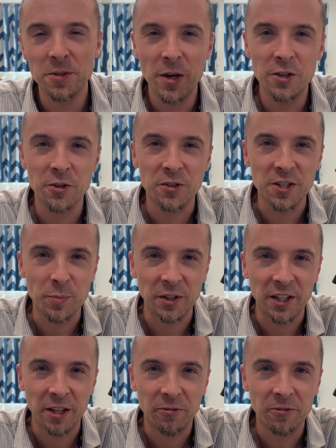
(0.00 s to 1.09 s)
suspend your
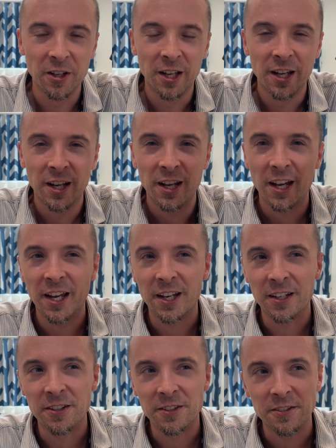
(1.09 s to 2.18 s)
disbelief
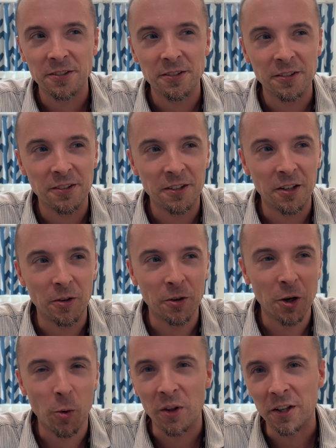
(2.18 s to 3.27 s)
and,
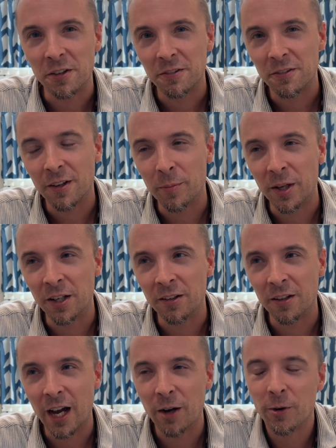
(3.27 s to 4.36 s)
go with it. I
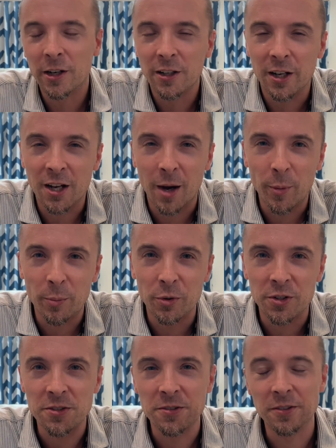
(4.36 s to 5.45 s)
mean, I read a lot of
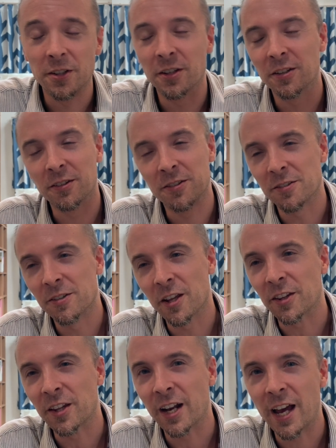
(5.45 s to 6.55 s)
comic books. It's
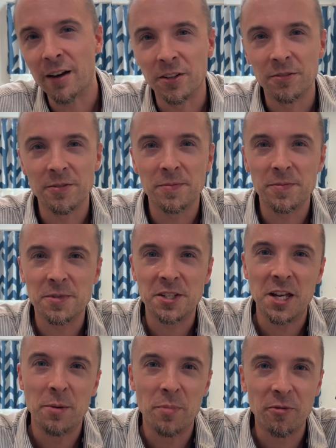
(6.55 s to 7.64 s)
nothing that I haven't
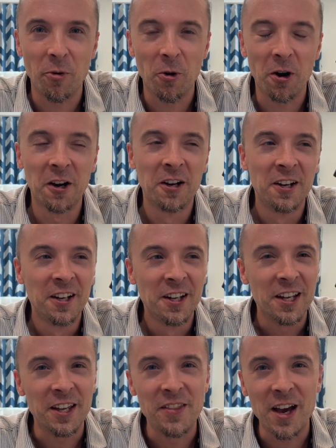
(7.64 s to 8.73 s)
seen before
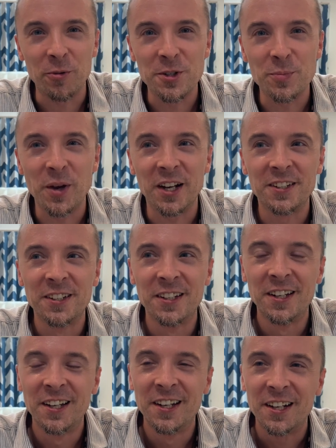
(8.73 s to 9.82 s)
in that respect.